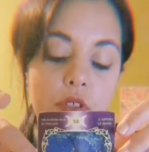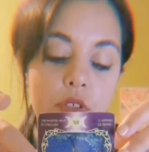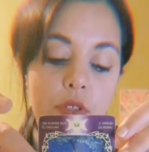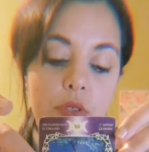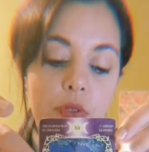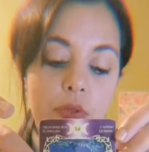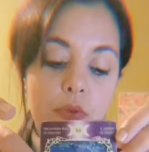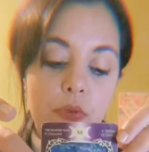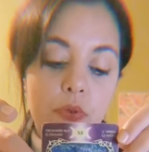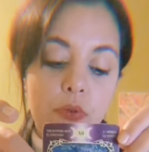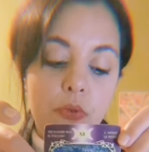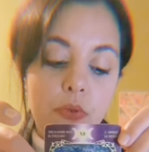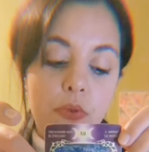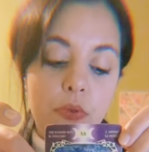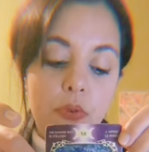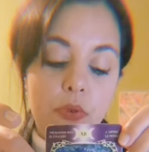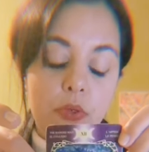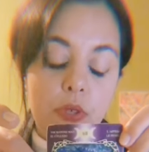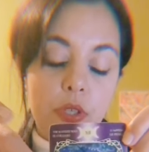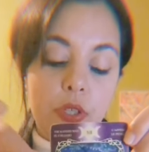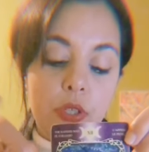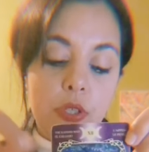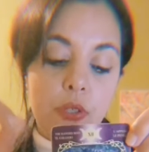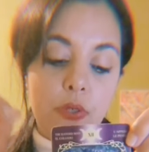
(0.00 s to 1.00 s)
to
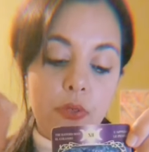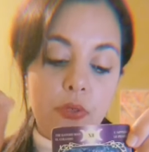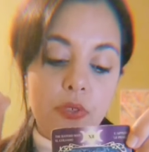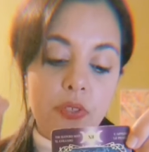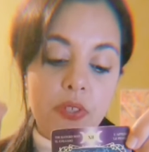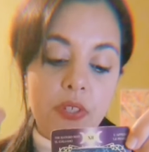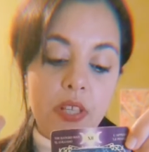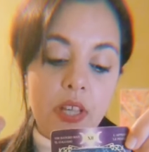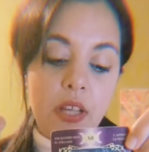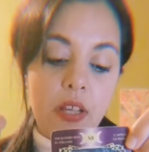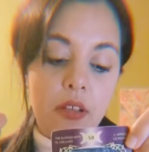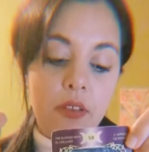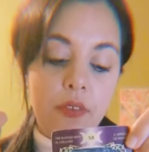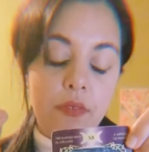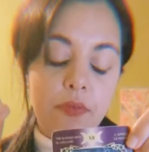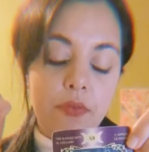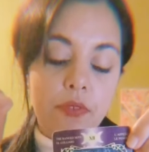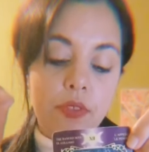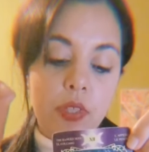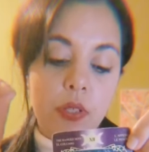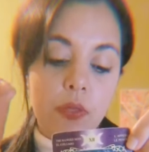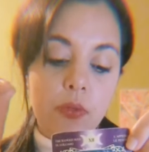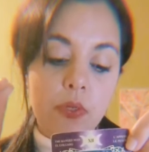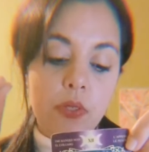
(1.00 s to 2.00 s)

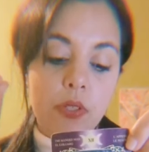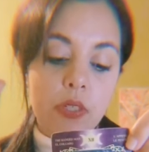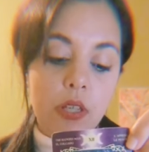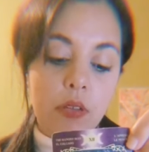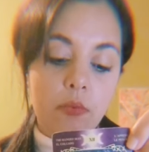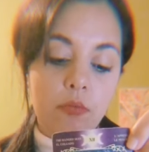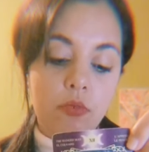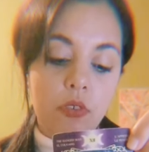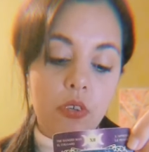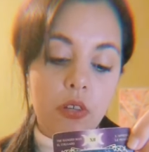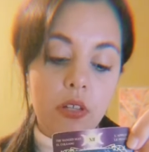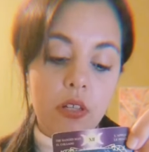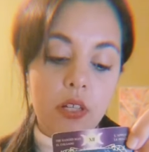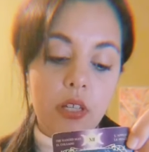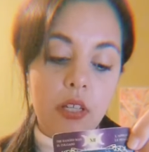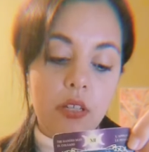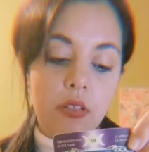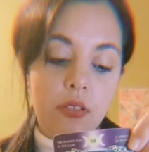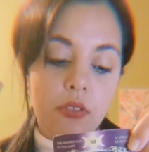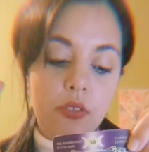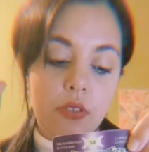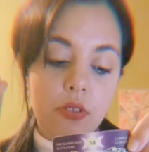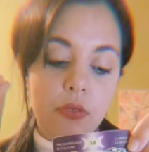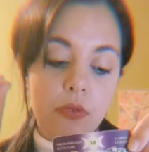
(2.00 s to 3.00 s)
yourself, to someone,
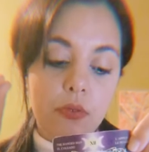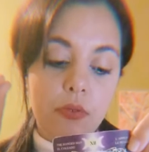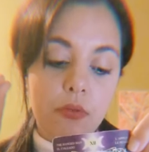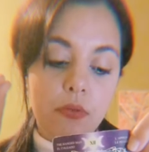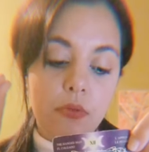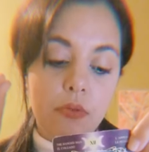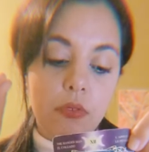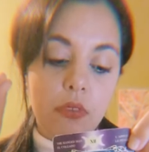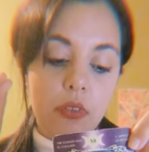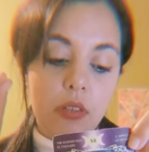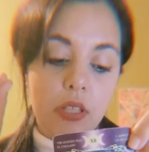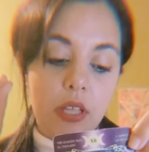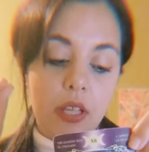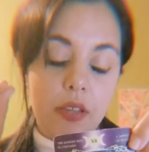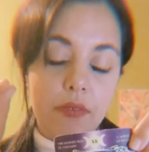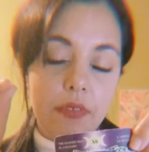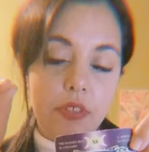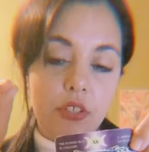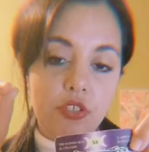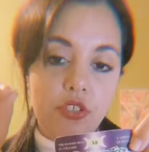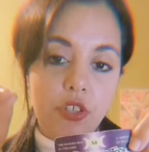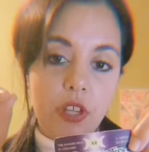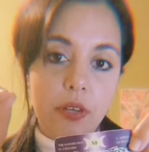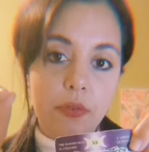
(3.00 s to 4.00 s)
and to love
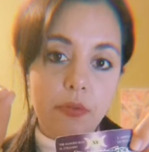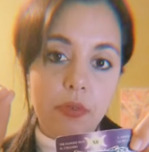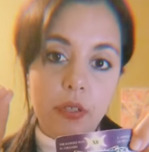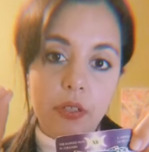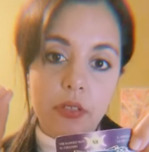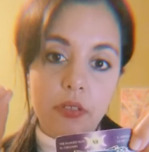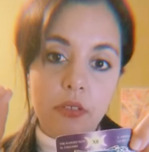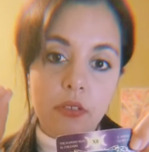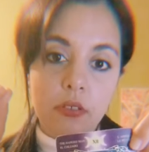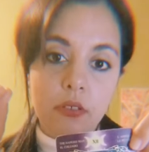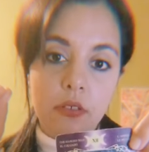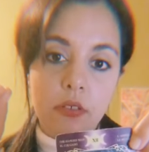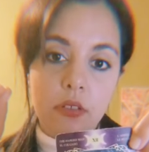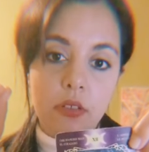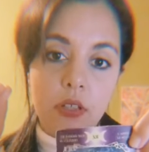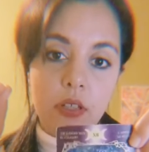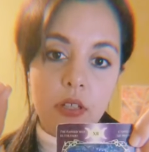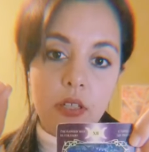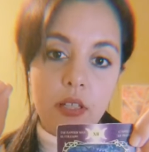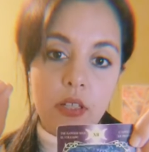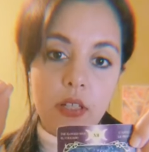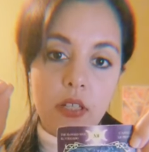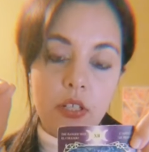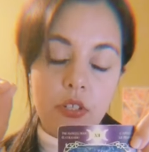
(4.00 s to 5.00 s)
in general.
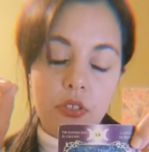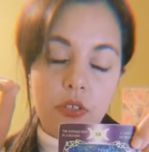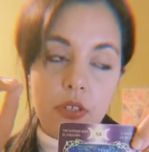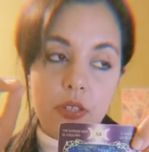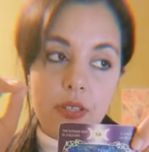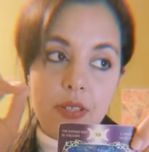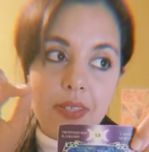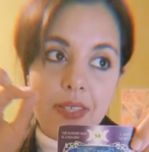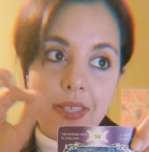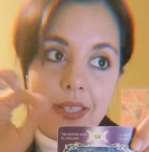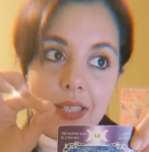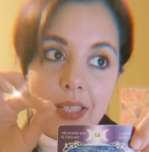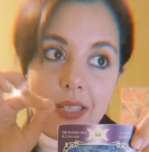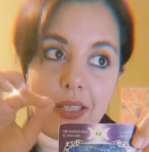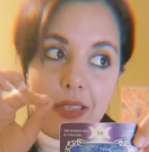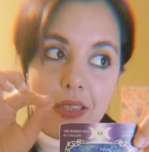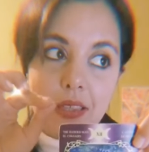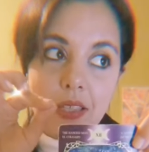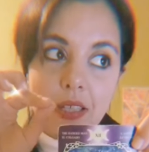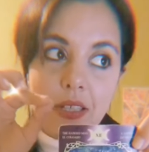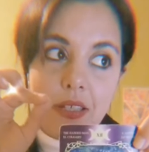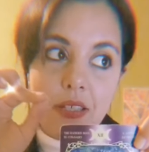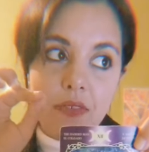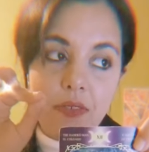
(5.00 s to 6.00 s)
You're going to see
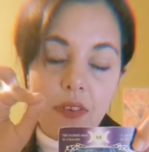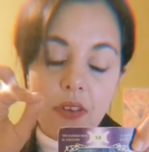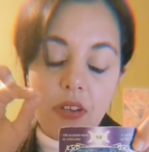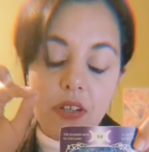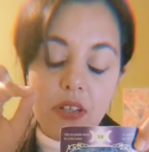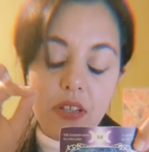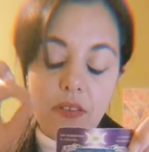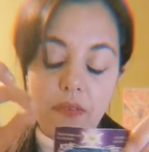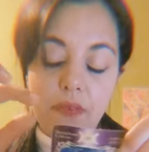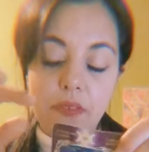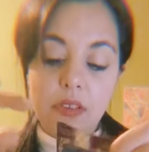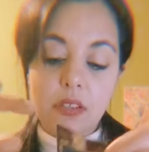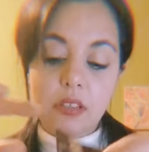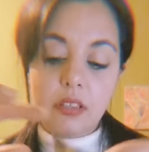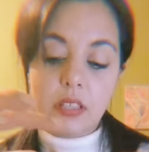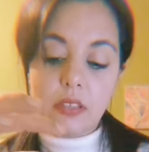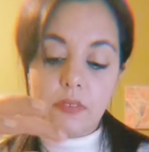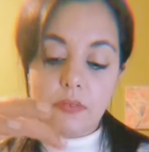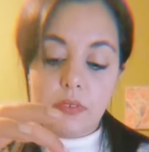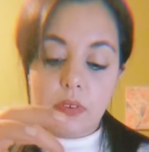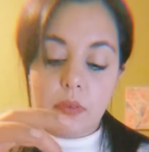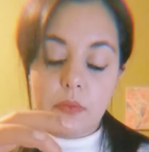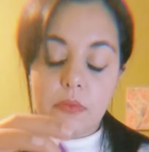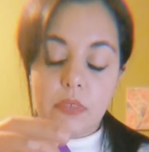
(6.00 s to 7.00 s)
things very differently
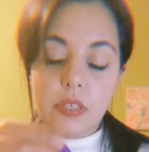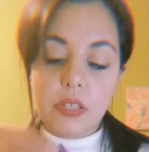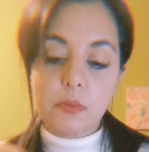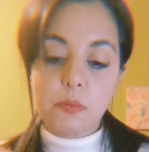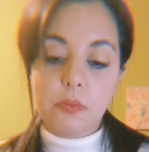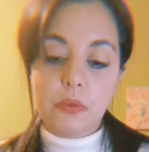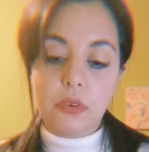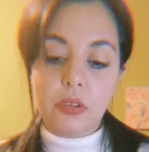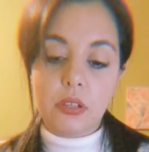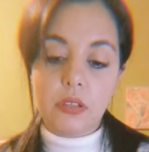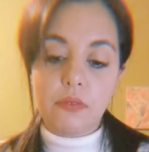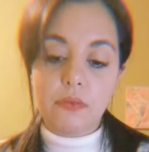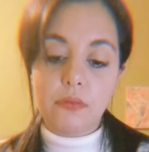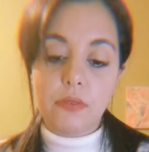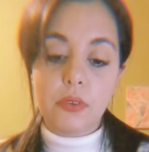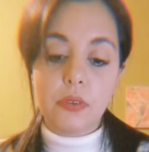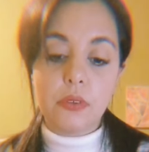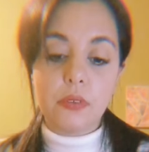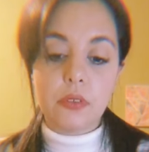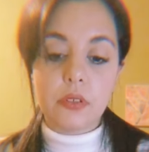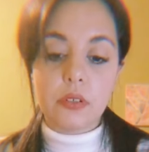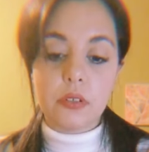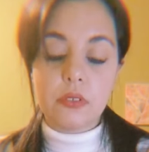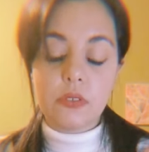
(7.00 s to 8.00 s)
from this point
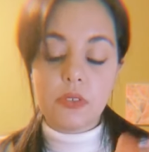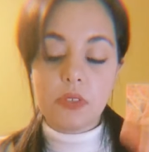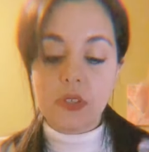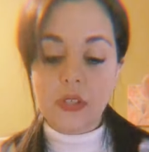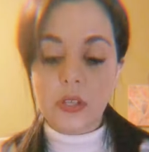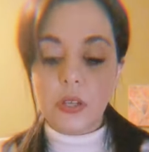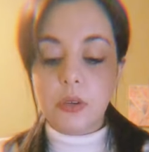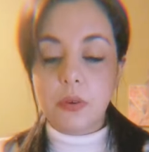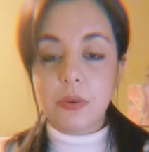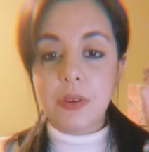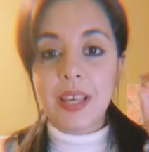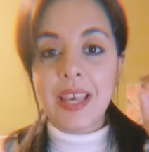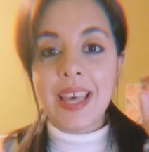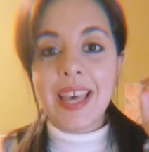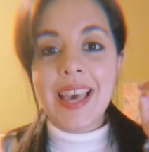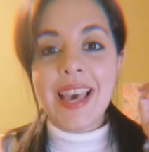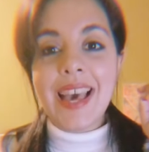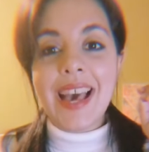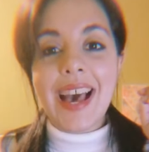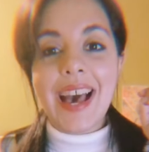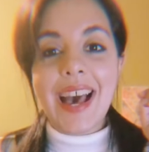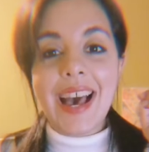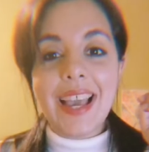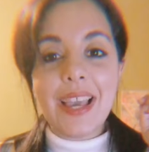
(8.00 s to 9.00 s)
forward. So
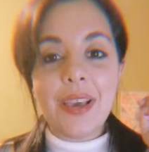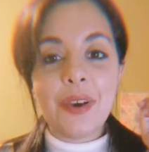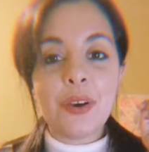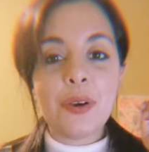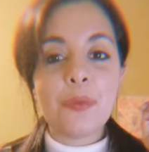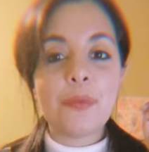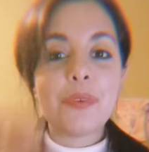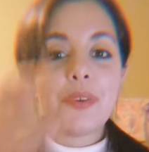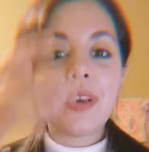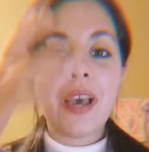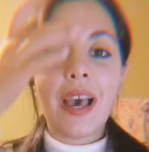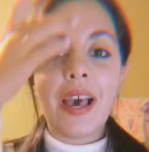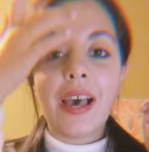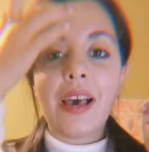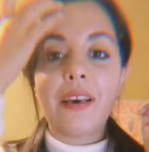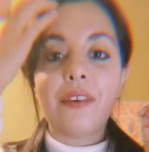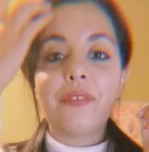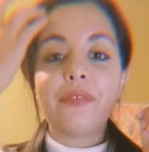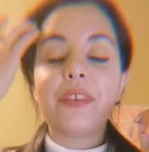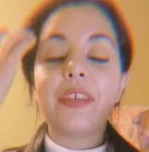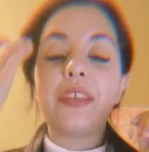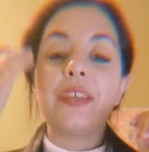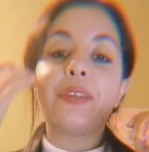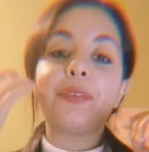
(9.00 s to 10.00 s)
I hope you
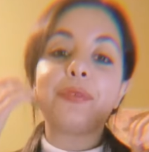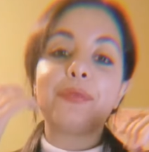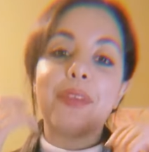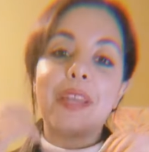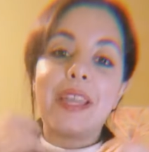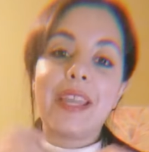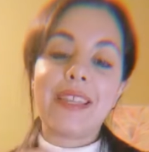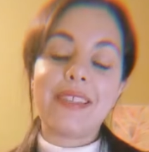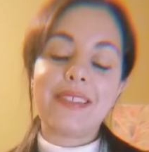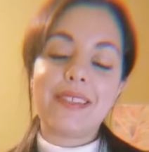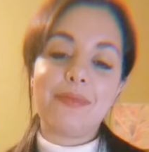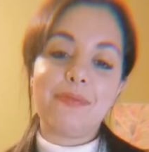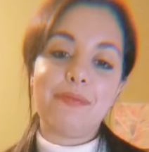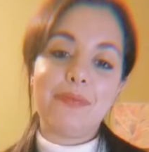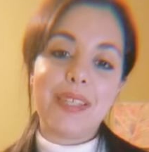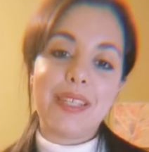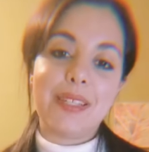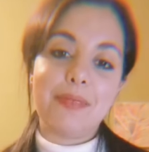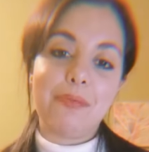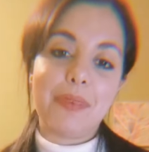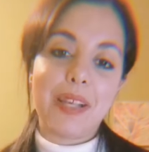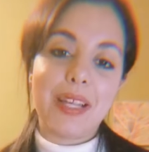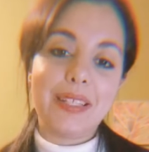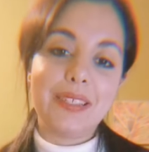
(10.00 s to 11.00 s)
have a great
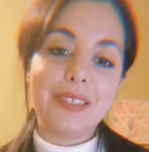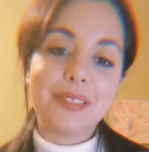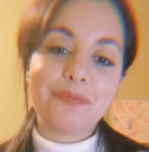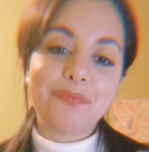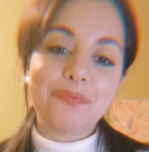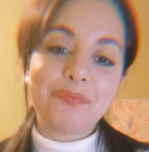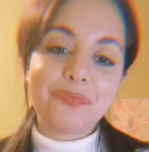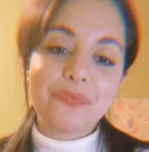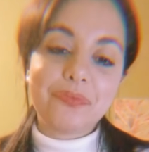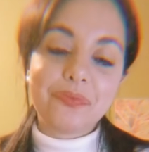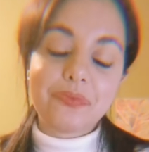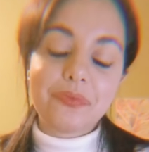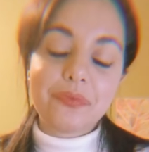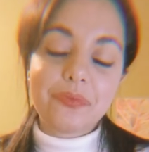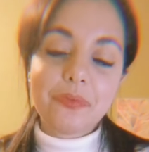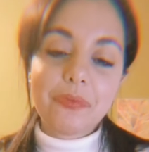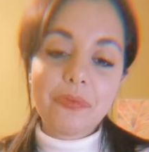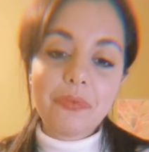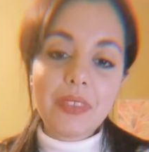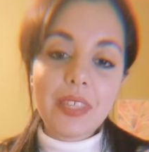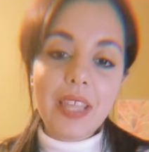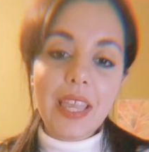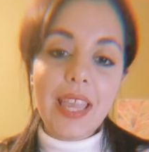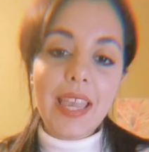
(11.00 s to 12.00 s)
mid-month,
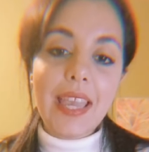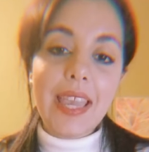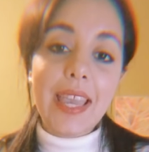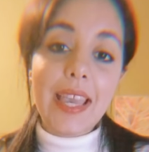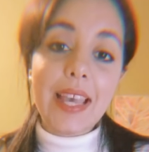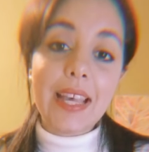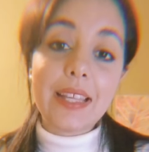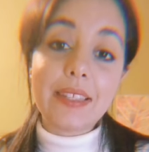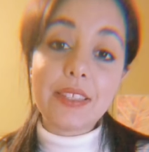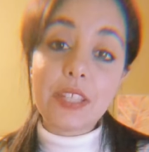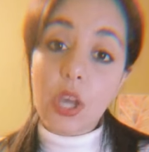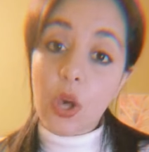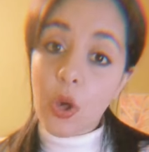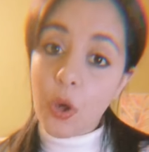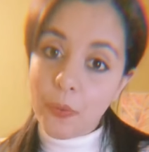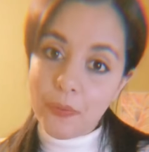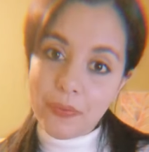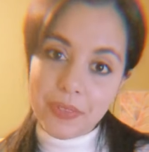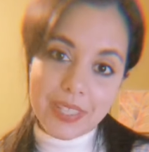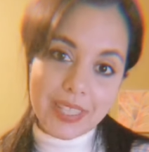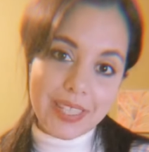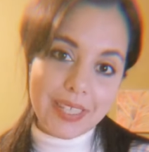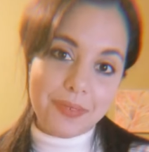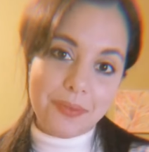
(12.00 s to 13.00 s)
and
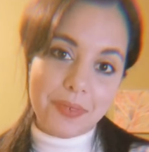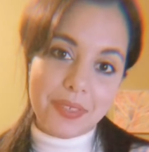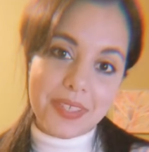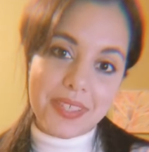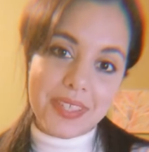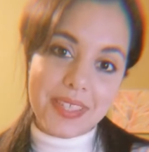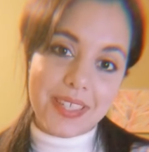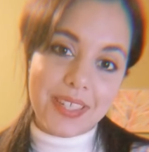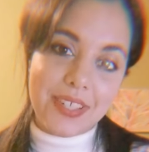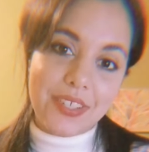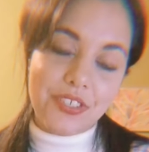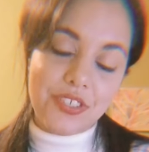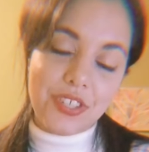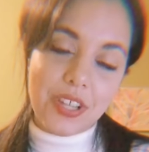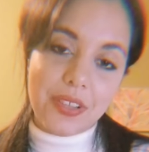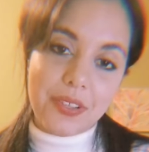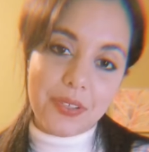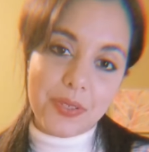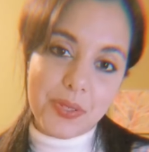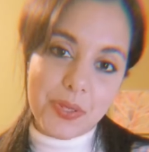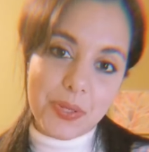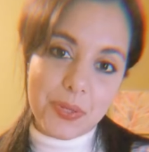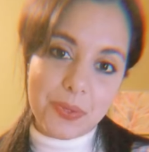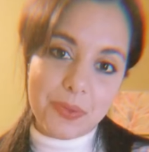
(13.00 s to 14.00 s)
hopefully we'll see each
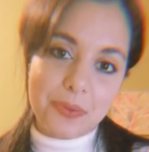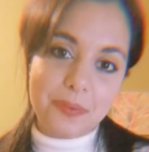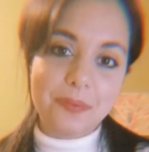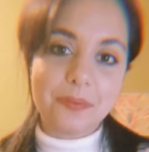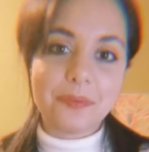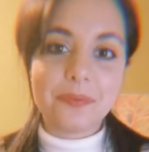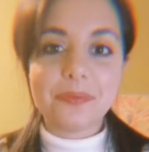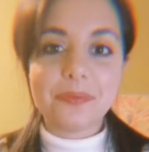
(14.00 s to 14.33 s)
other soon.